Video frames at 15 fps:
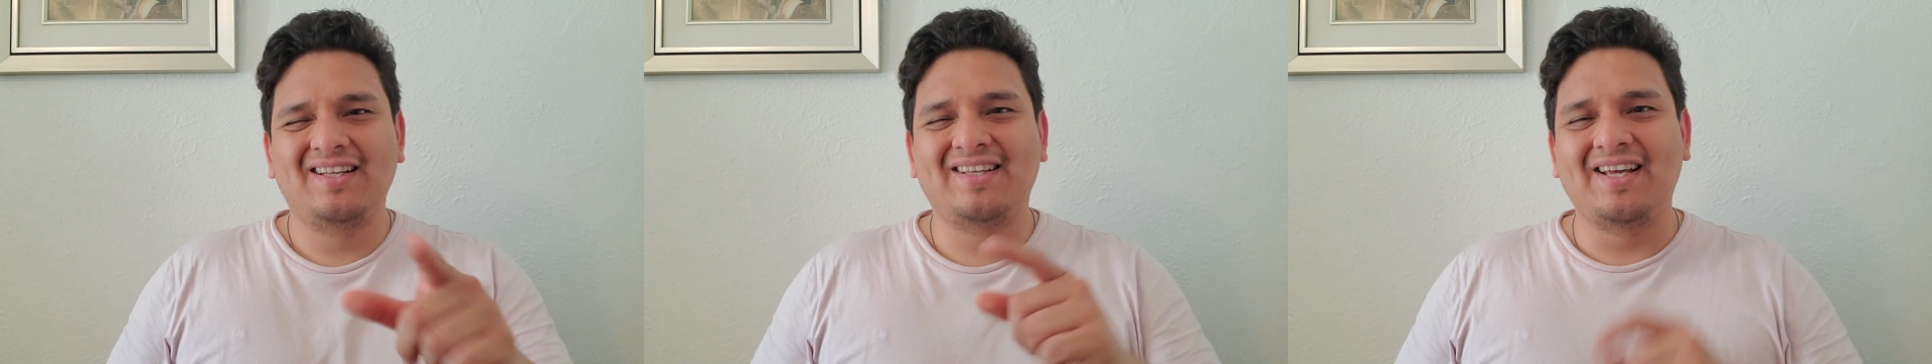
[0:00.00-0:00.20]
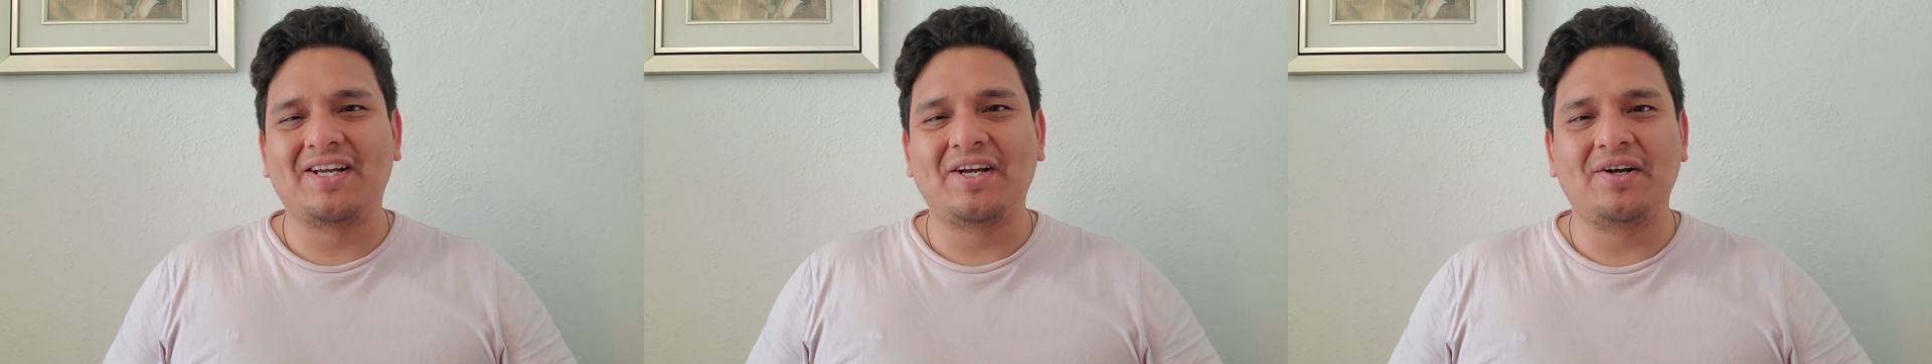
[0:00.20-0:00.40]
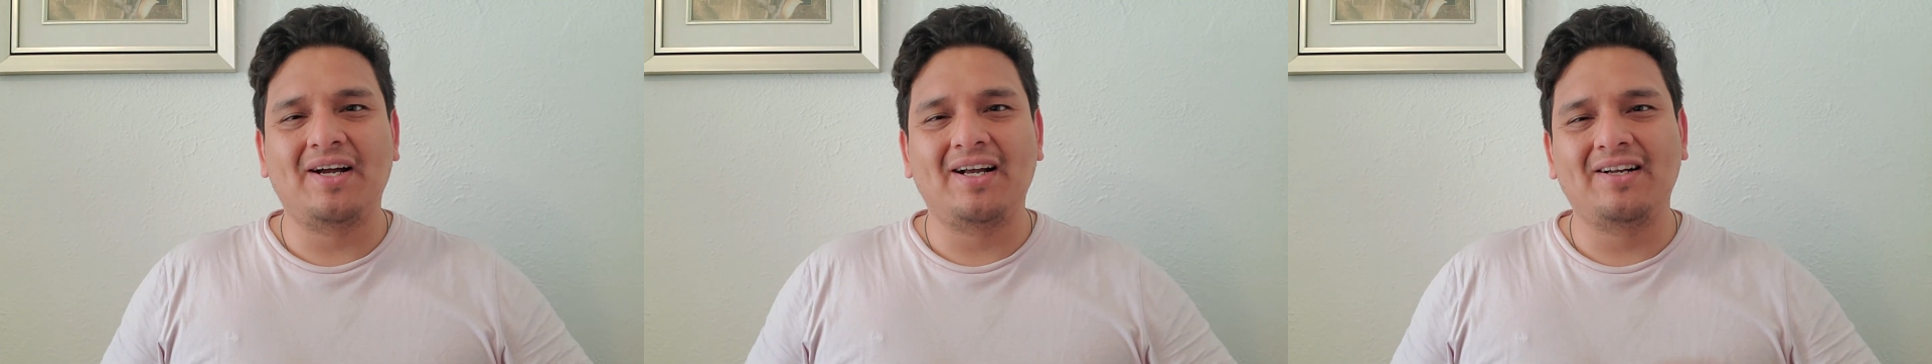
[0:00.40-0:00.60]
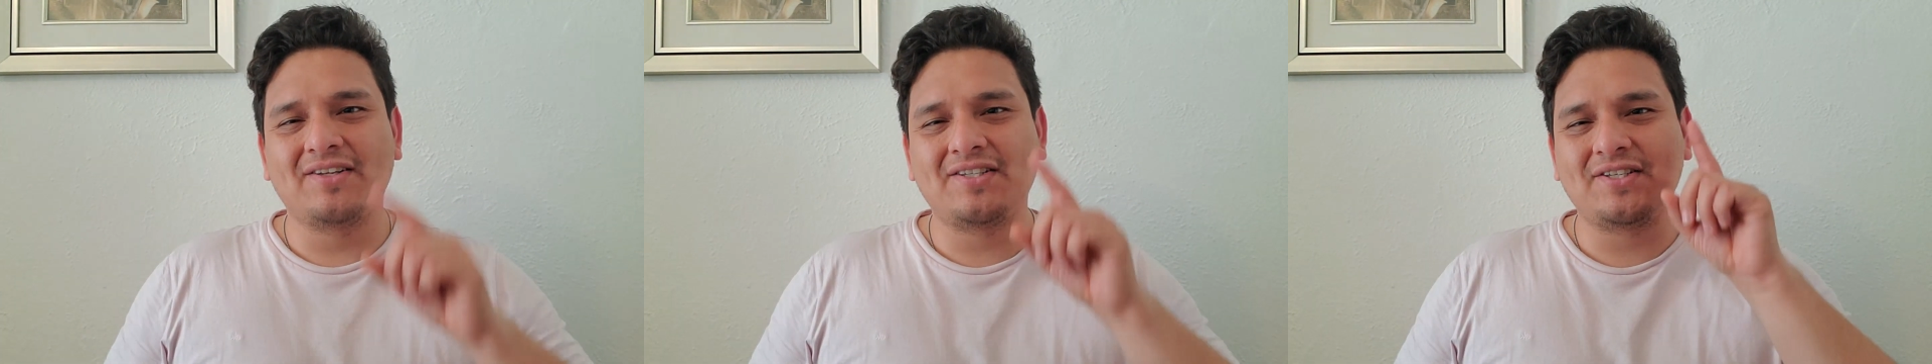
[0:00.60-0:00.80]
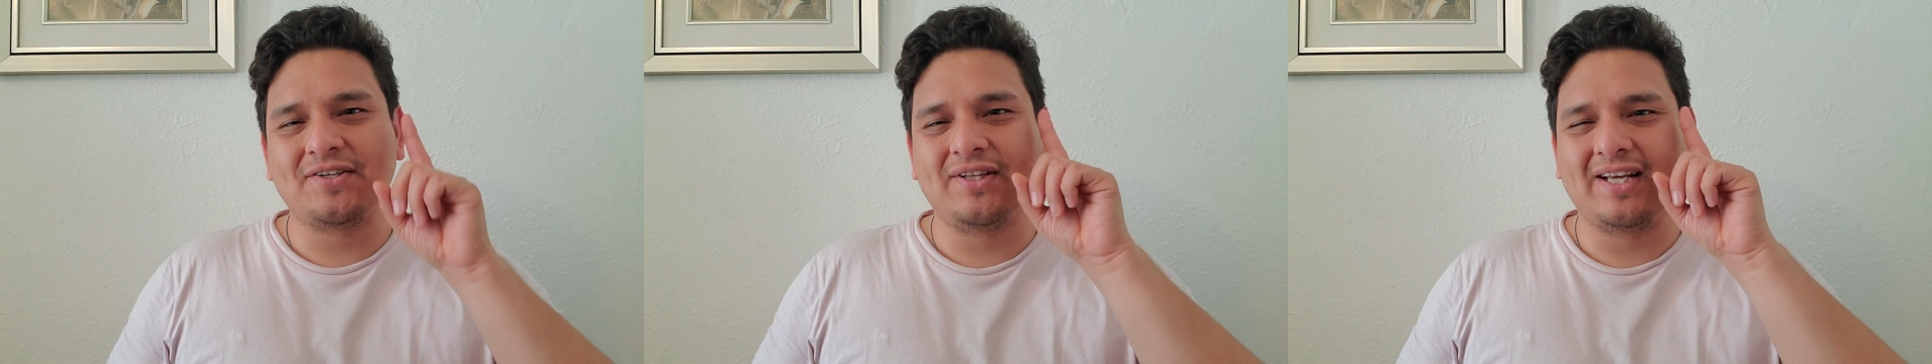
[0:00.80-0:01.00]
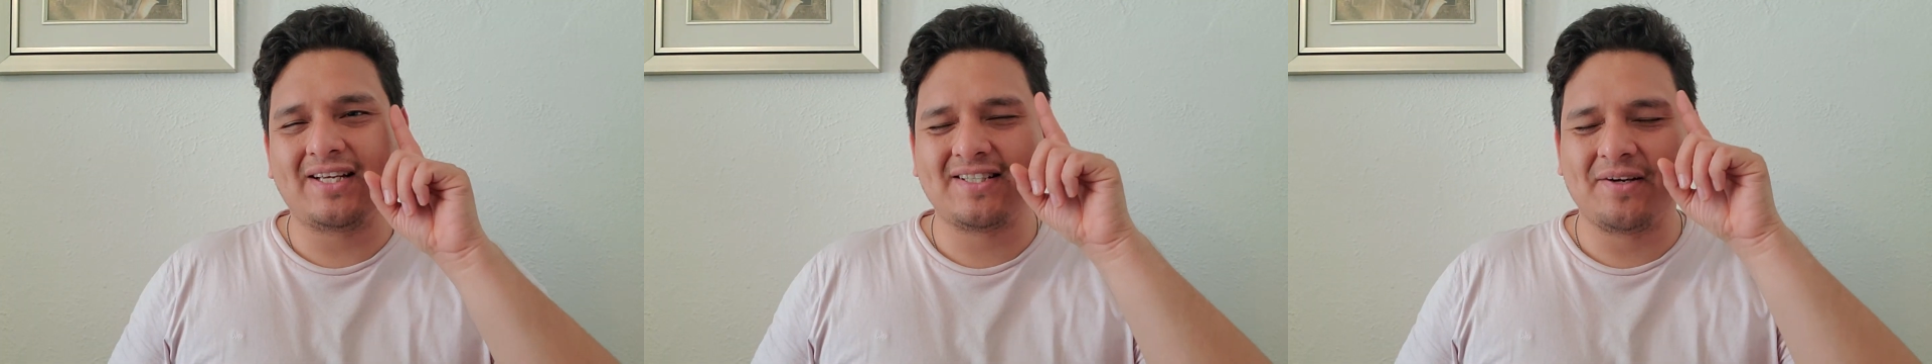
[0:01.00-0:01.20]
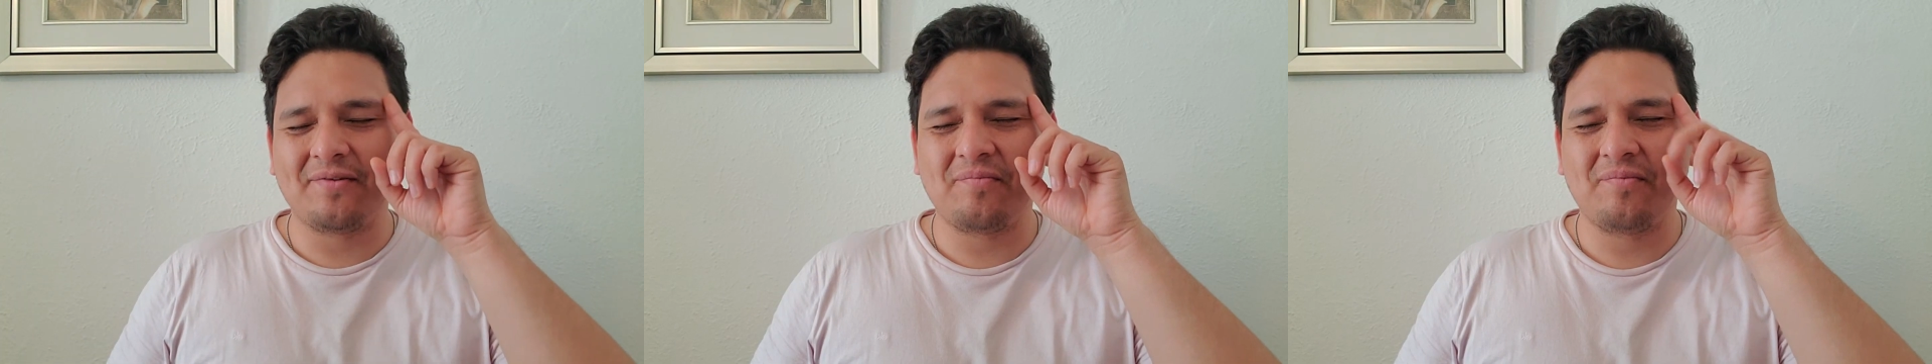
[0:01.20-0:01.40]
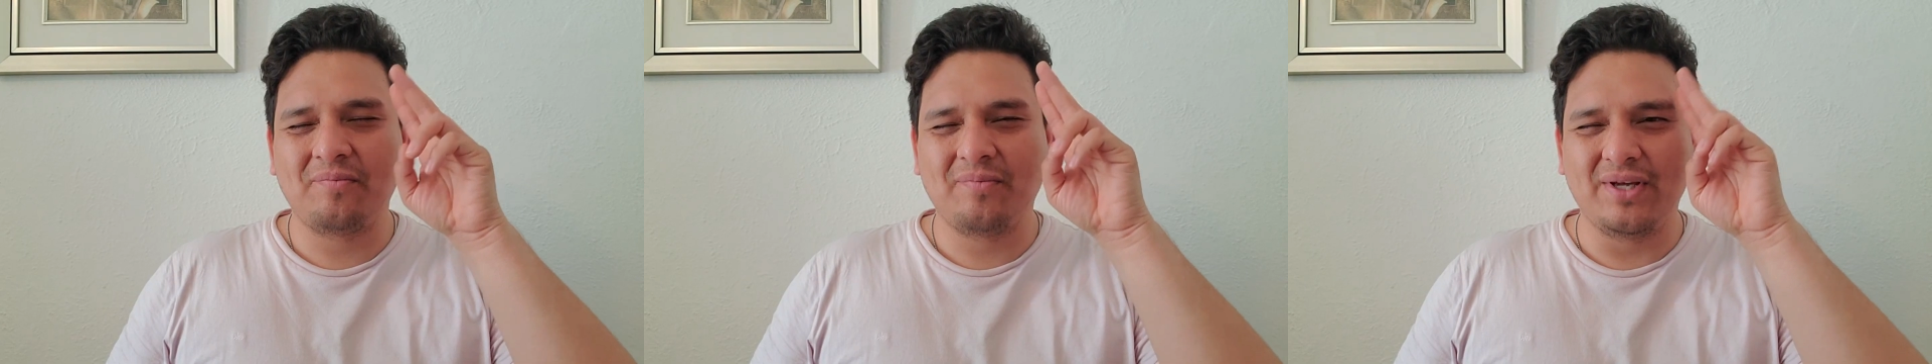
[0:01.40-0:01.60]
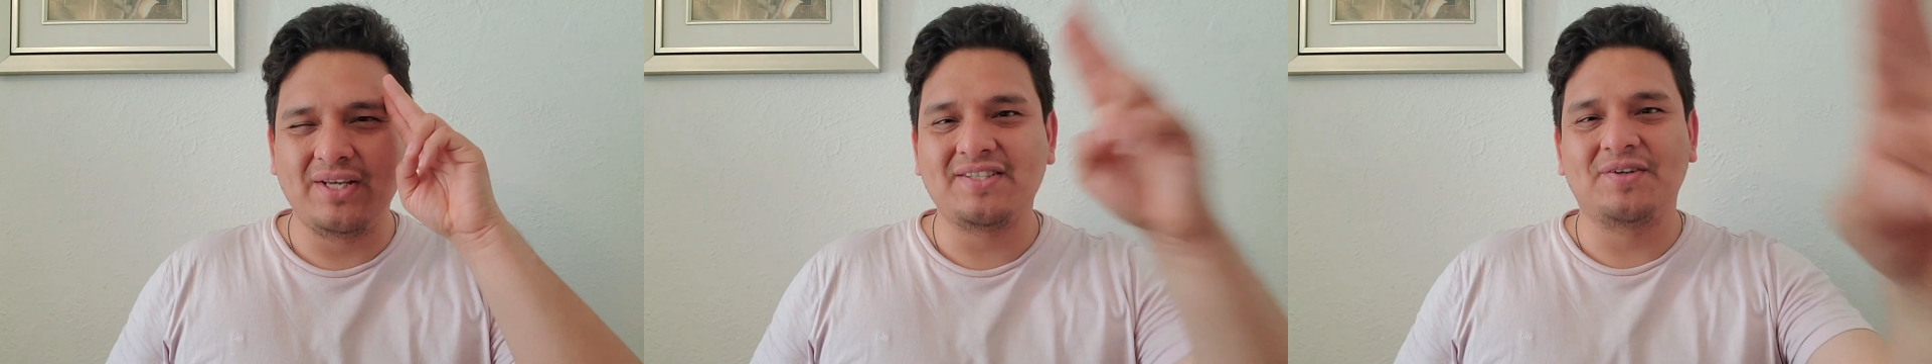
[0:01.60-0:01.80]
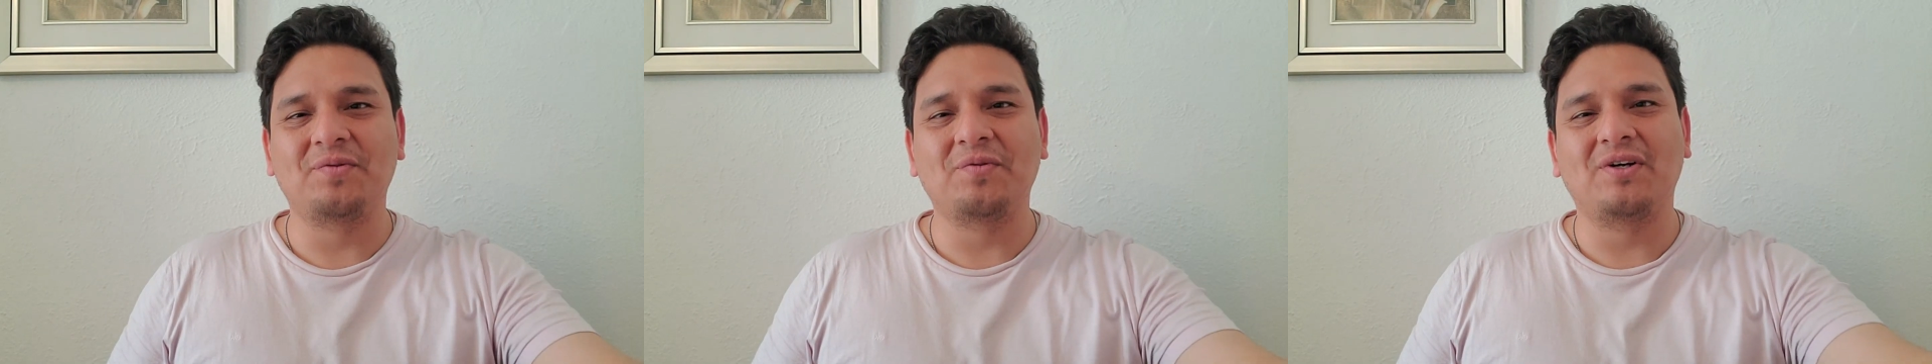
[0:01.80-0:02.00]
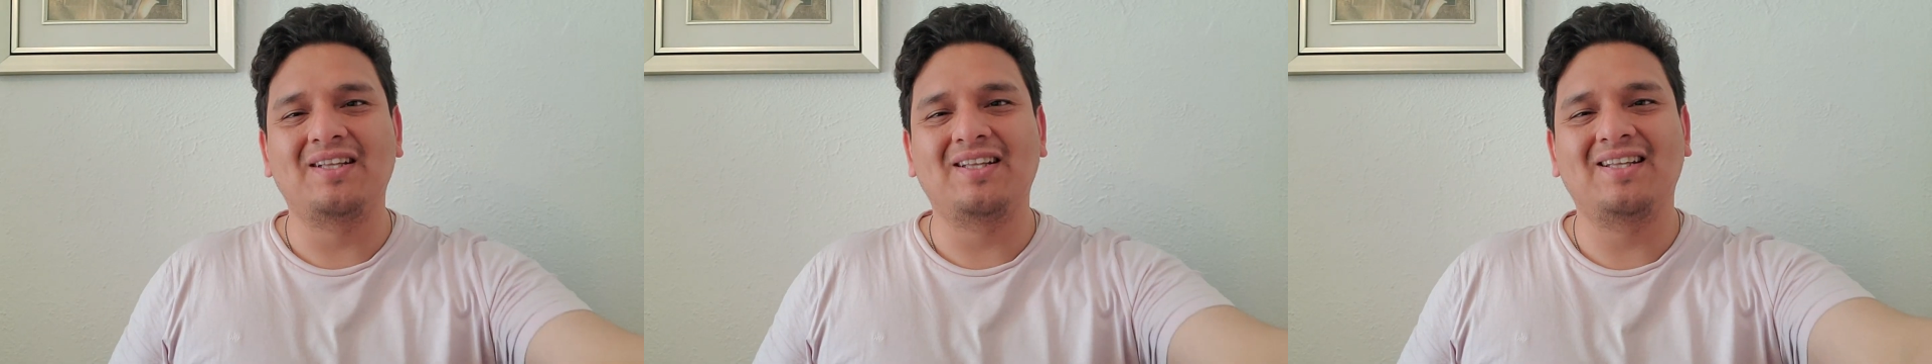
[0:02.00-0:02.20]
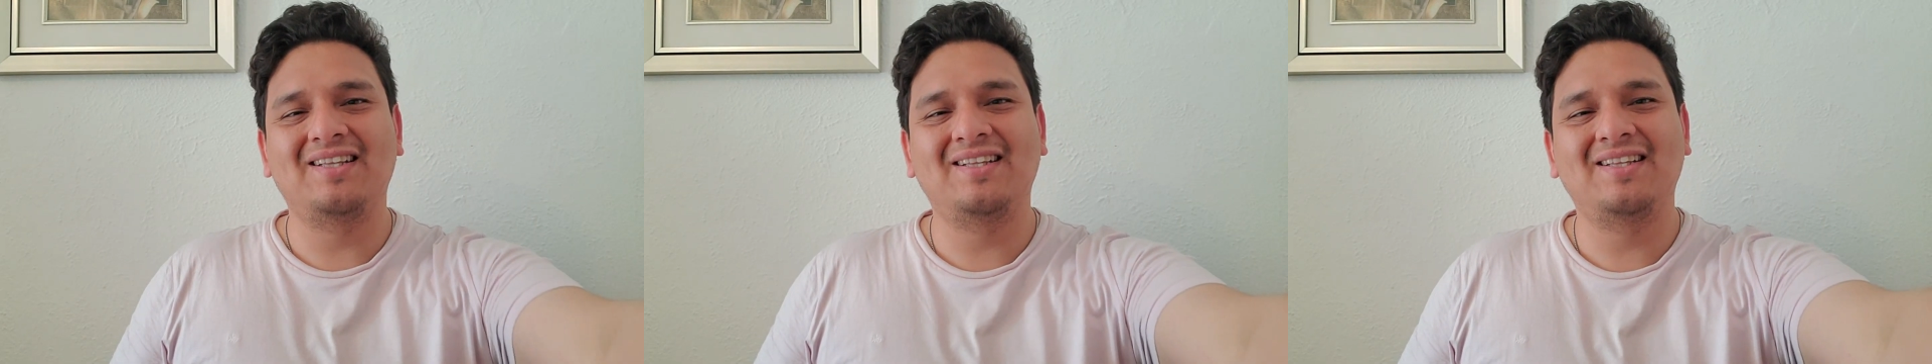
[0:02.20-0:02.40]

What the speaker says: Take care, and I'll see you next time. Peace, everyone.